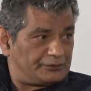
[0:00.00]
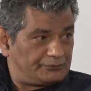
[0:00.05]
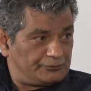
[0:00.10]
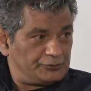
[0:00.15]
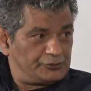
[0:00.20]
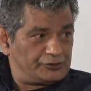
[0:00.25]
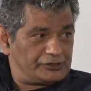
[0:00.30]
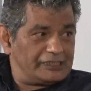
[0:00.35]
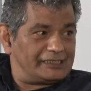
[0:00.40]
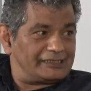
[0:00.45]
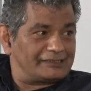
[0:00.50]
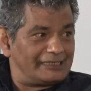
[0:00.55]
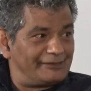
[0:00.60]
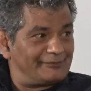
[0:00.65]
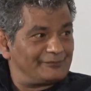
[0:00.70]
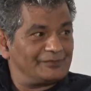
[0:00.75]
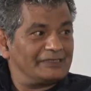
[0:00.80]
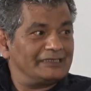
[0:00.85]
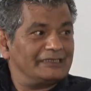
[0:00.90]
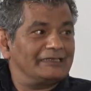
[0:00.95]
using
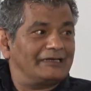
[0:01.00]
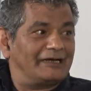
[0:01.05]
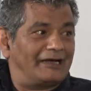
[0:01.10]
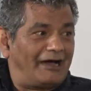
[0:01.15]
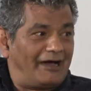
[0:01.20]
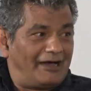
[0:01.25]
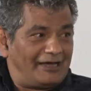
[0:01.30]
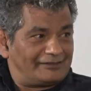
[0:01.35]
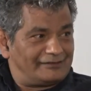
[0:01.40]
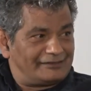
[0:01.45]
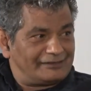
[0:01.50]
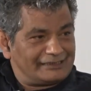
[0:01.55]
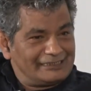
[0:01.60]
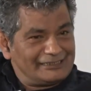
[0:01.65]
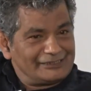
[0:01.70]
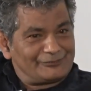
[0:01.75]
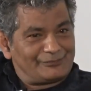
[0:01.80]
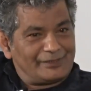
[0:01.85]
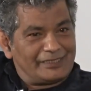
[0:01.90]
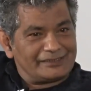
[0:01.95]
them either
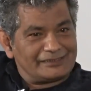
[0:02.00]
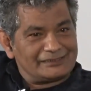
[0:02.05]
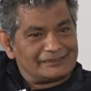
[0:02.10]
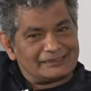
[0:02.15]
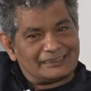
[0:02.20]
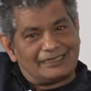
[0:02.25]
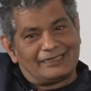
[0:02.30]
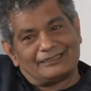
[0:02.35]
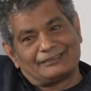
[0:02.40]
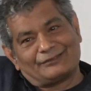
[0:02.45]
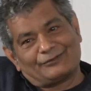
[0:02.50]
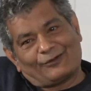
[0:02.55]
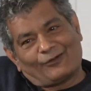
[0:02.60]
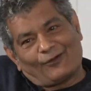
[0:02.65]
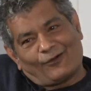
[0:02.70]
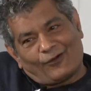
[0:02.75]
against Pakistan